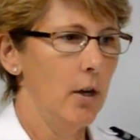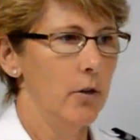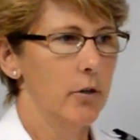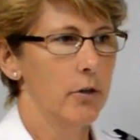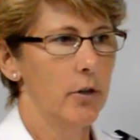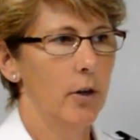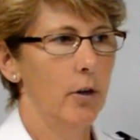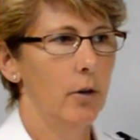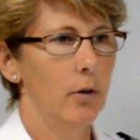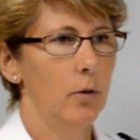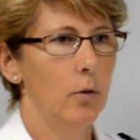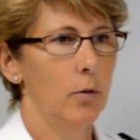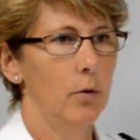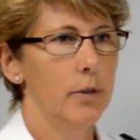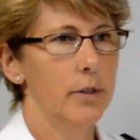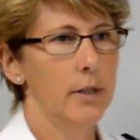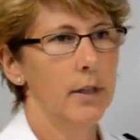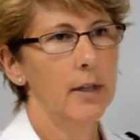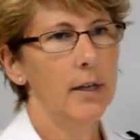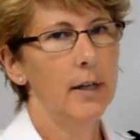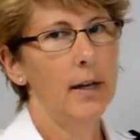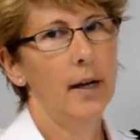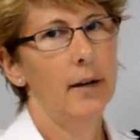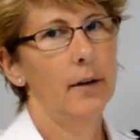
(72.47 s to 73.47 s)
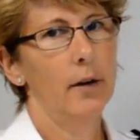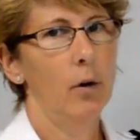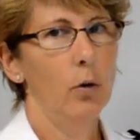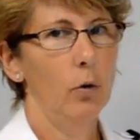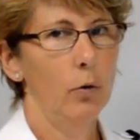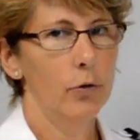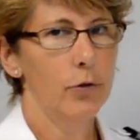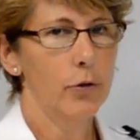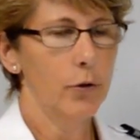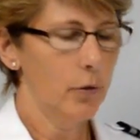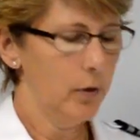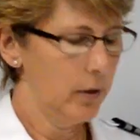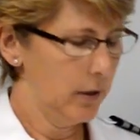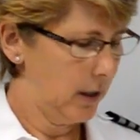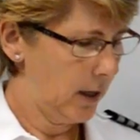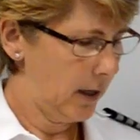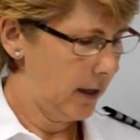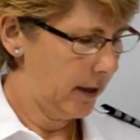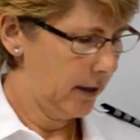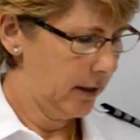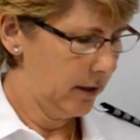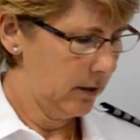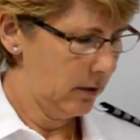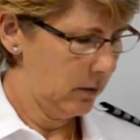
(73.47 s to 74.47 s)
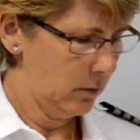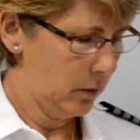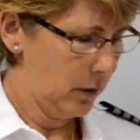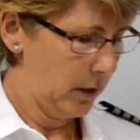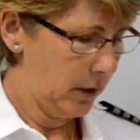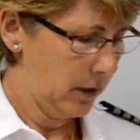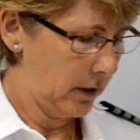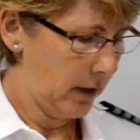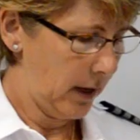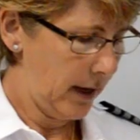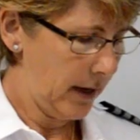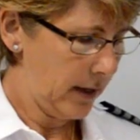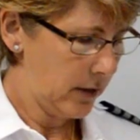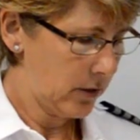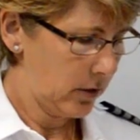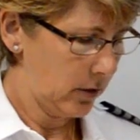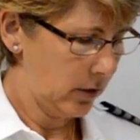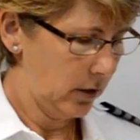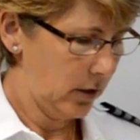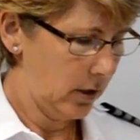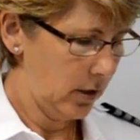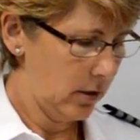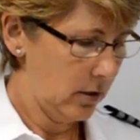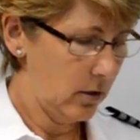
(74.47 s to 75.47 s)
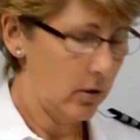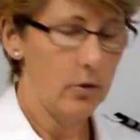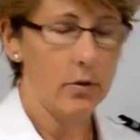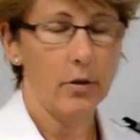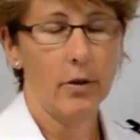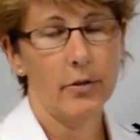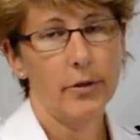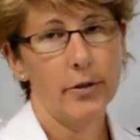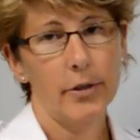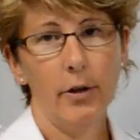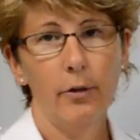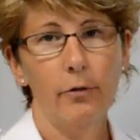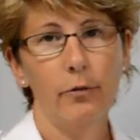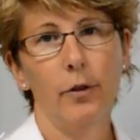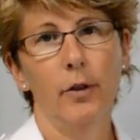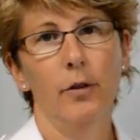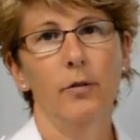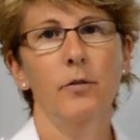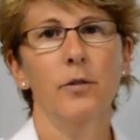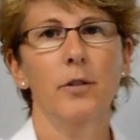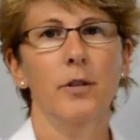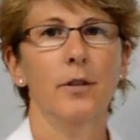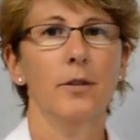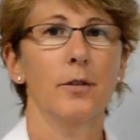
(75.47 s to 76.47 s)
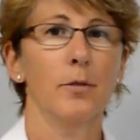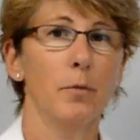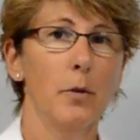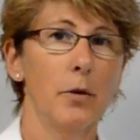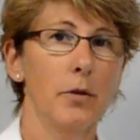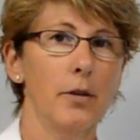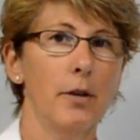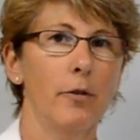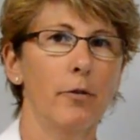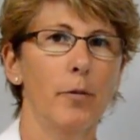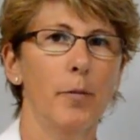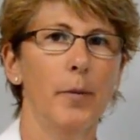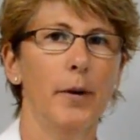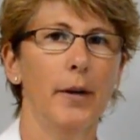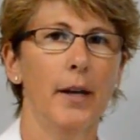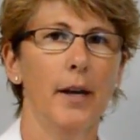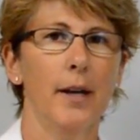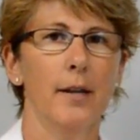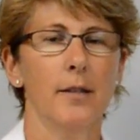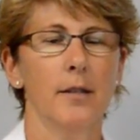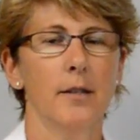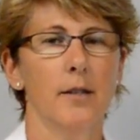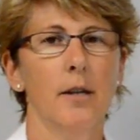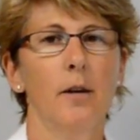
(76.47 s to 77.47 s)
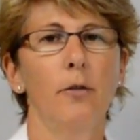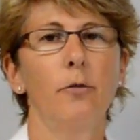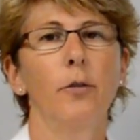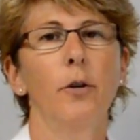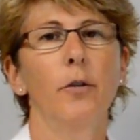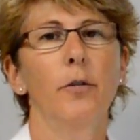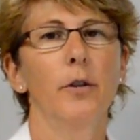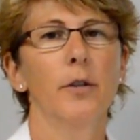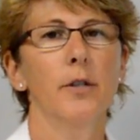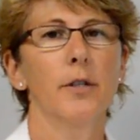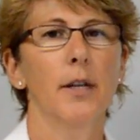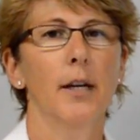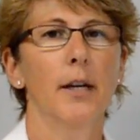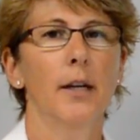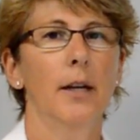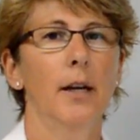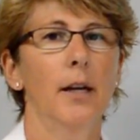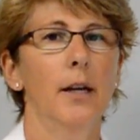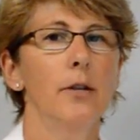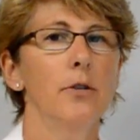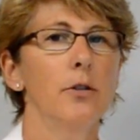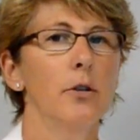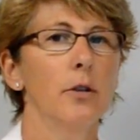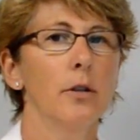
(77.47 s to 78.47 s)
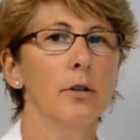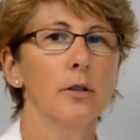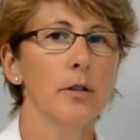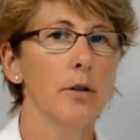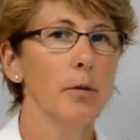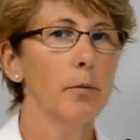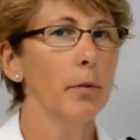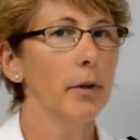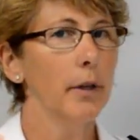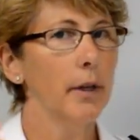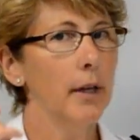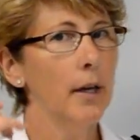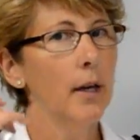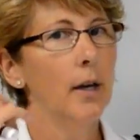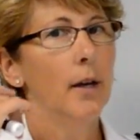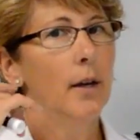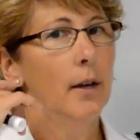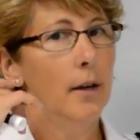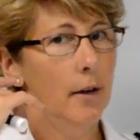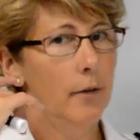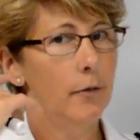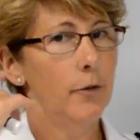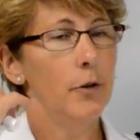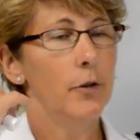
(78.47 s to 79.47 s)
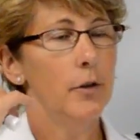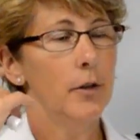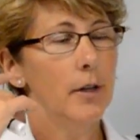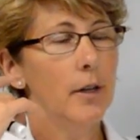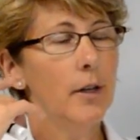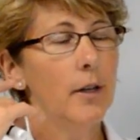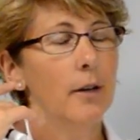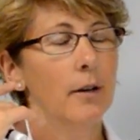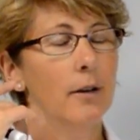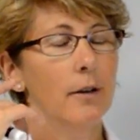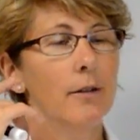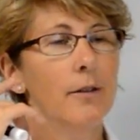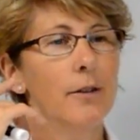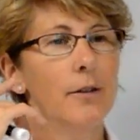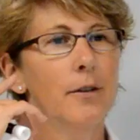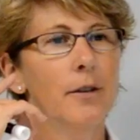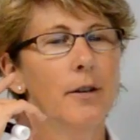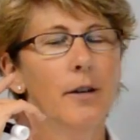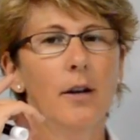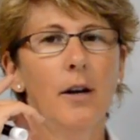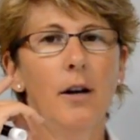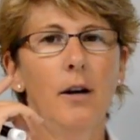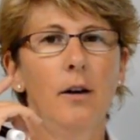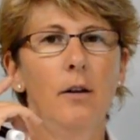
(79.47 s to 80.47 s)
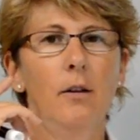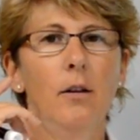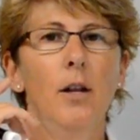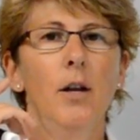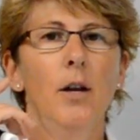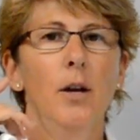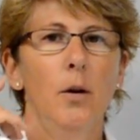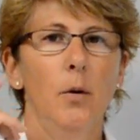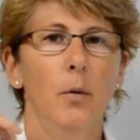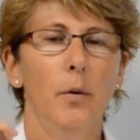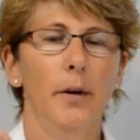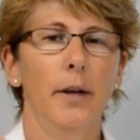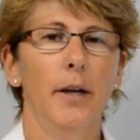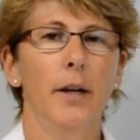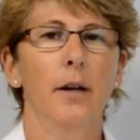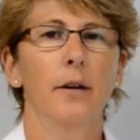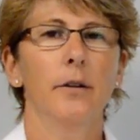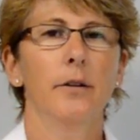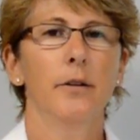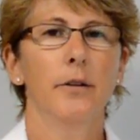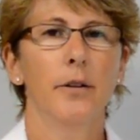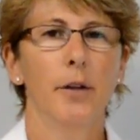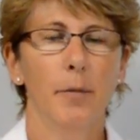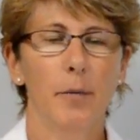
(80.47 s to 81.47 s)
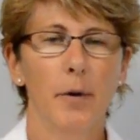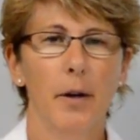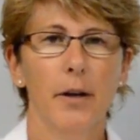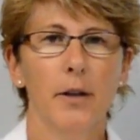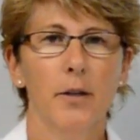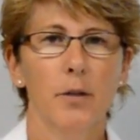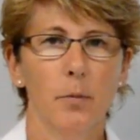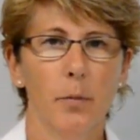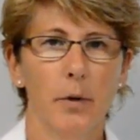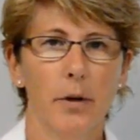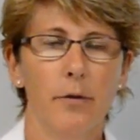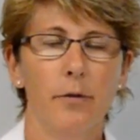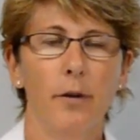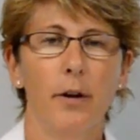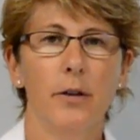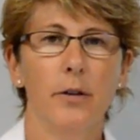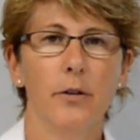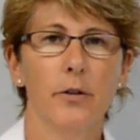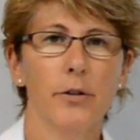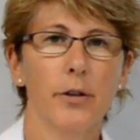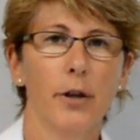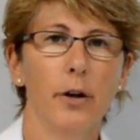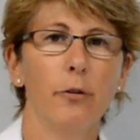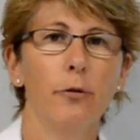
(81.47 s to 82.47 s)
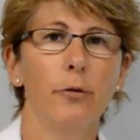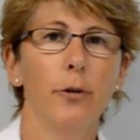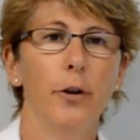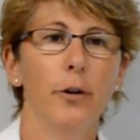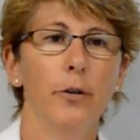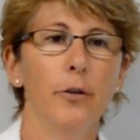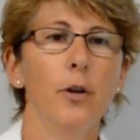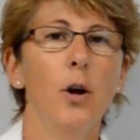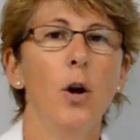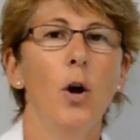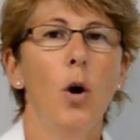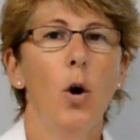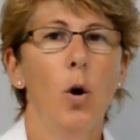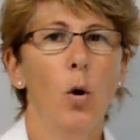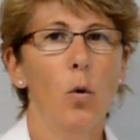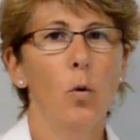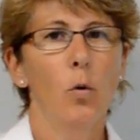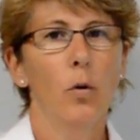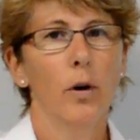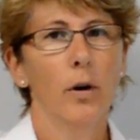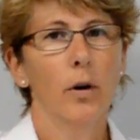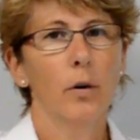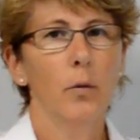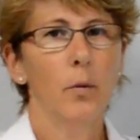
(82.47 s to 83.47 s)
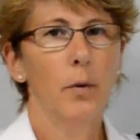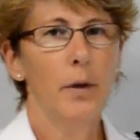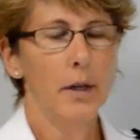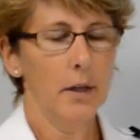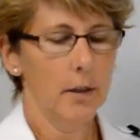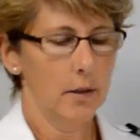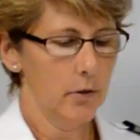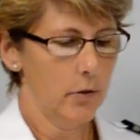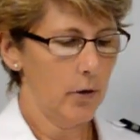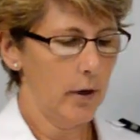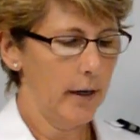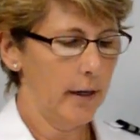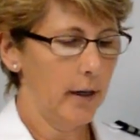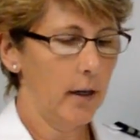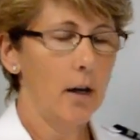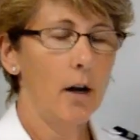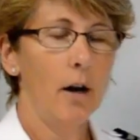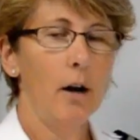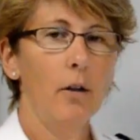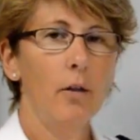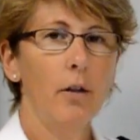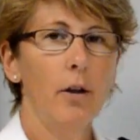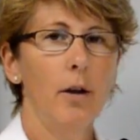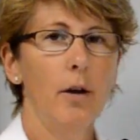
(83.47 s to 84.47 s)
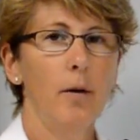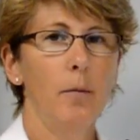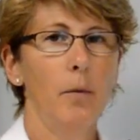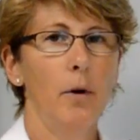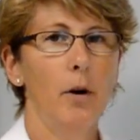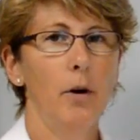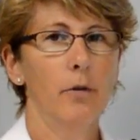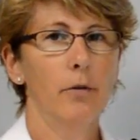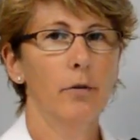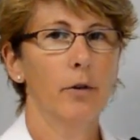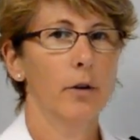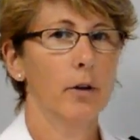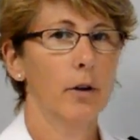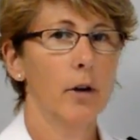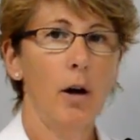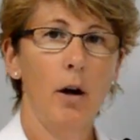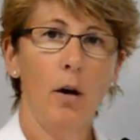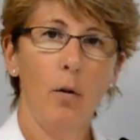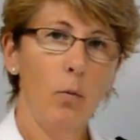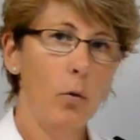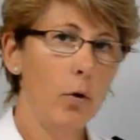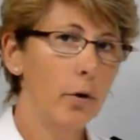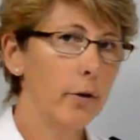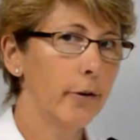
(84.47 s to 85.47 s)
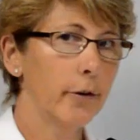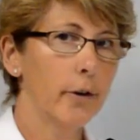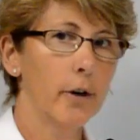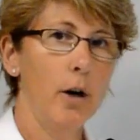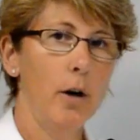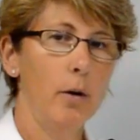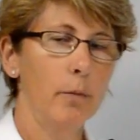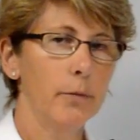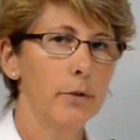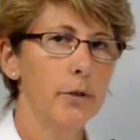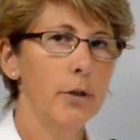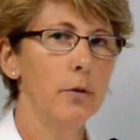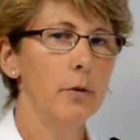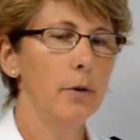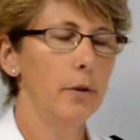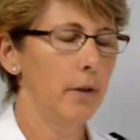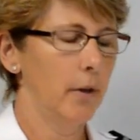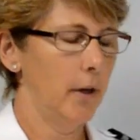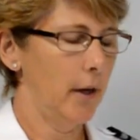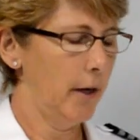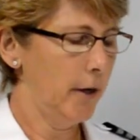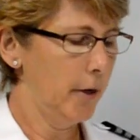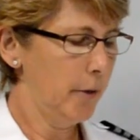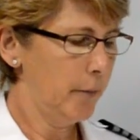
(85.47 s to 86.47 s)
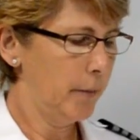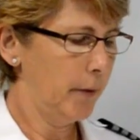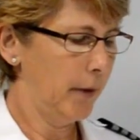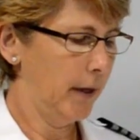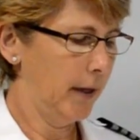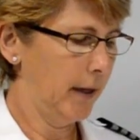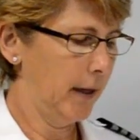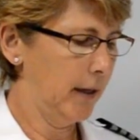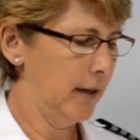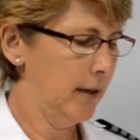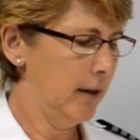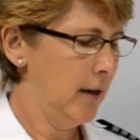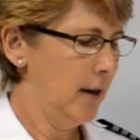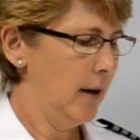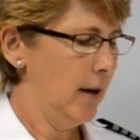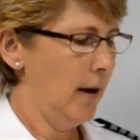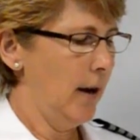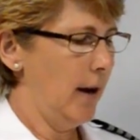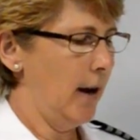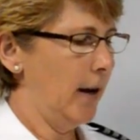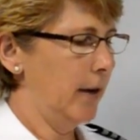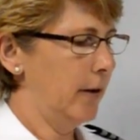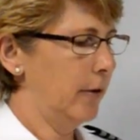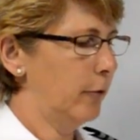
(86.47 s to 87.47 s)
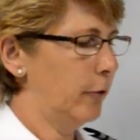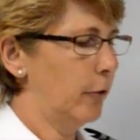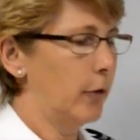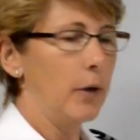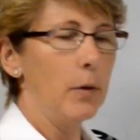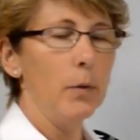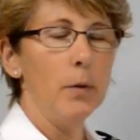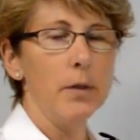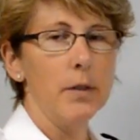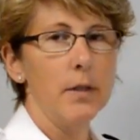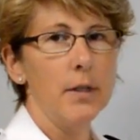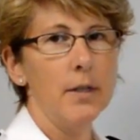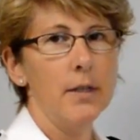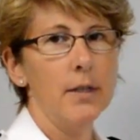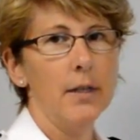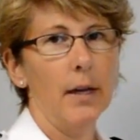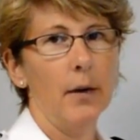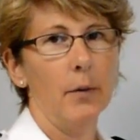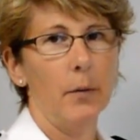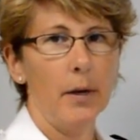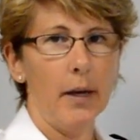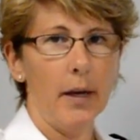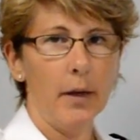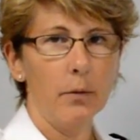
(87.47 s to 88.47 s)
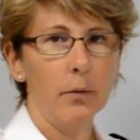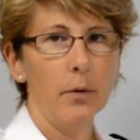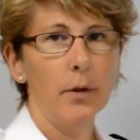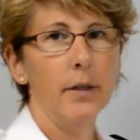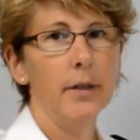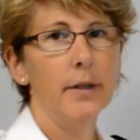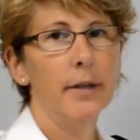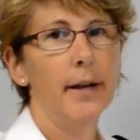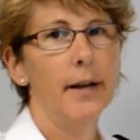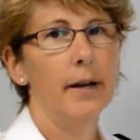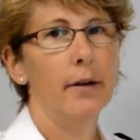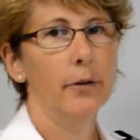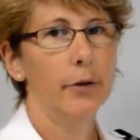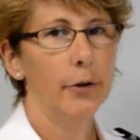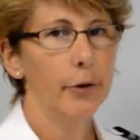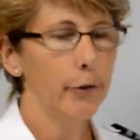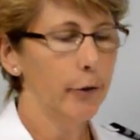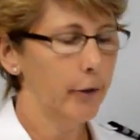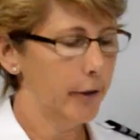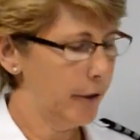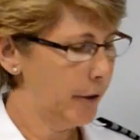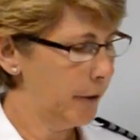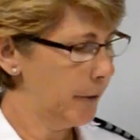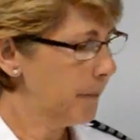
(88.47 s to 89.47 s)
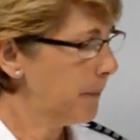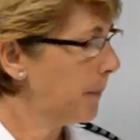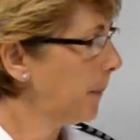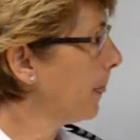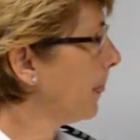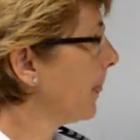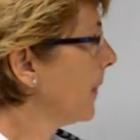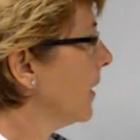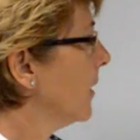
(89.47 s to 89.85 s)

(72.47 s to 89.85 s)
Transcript: So sitting at the hold short line, we could actually use our cell phone, since most everybody has a cell phone this day and age. You could simply, if you can hear, you can call 1-800-WX-BRIEF on your cell phone, or we can try to call them over COM1 or COM2 in the airplane on the frequencies that we had written down earlier.